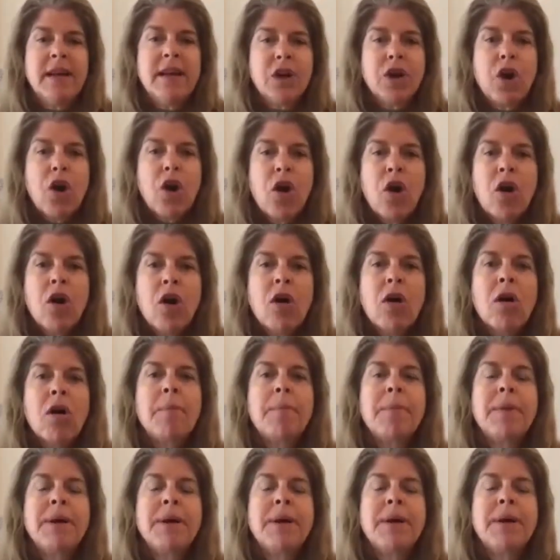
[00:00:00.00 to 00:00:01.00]

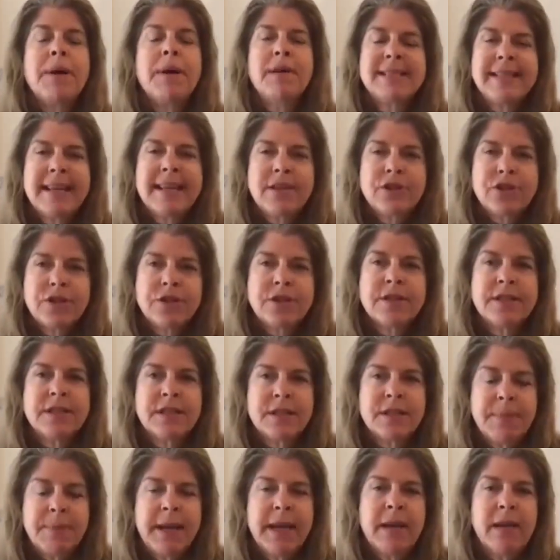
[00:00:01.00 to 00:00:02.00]
calm,
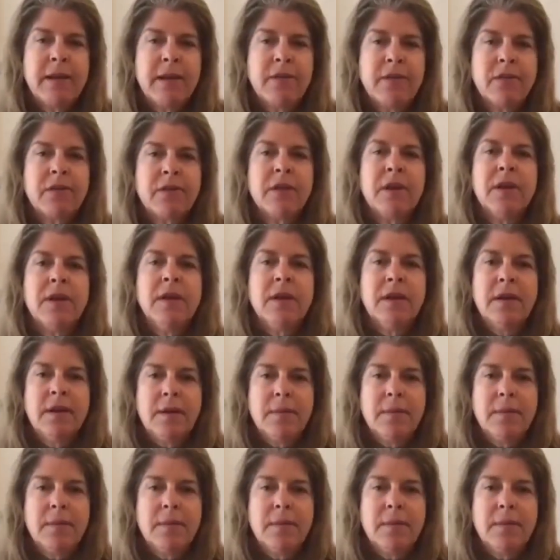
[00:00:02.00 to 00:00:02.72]
centered space,